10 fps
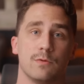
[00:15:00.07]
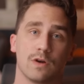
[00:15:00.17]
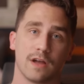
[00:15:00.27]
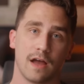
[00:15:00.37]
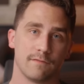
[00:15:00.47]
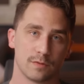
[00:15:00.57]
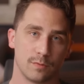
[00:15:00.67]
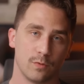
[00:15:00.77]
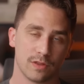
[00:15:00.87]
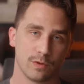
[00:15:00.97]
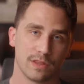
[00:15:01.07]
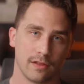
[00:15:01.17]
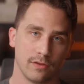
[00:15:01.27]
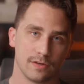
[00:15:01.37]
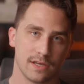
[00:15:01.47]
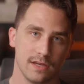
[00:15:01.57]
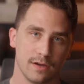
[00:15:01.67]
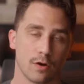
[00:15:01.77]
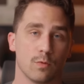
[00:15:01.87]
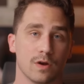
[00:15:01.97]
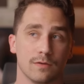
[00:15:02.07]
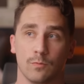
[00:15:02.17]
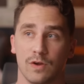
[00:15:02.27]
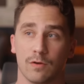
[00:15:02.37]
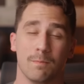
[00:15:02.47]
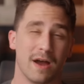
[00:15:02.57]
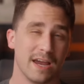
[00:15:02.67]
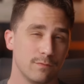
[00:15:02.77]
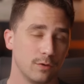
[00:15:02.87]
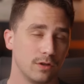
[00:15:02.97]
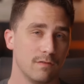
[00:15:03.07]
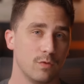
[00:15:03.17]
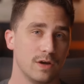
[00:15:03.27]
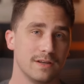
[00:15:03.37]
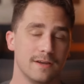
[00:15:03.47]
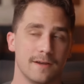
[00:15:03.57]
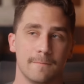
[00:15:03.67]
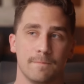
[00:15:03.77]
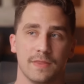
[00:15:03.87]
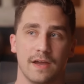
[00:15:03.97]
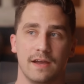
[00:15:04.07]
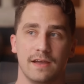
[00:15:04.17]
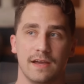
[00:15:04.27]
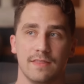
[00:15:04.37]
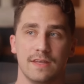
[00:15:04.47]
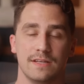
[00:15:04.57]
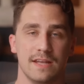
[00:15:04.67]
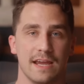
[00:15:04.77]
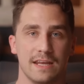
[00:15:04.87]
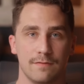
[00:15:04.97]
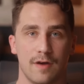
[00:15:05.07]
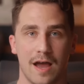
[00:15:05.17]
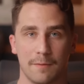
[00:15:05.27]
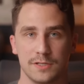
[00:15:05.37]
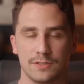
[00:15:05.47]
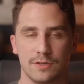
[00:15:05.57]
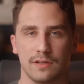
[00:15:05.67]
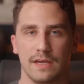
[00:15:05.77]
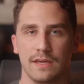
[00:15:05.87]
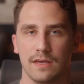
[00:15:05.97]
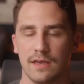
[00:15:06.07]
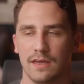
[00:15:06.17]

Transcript: we're comfortable with what that looks like, or we're, we're mindful of what uh, the negative options look like,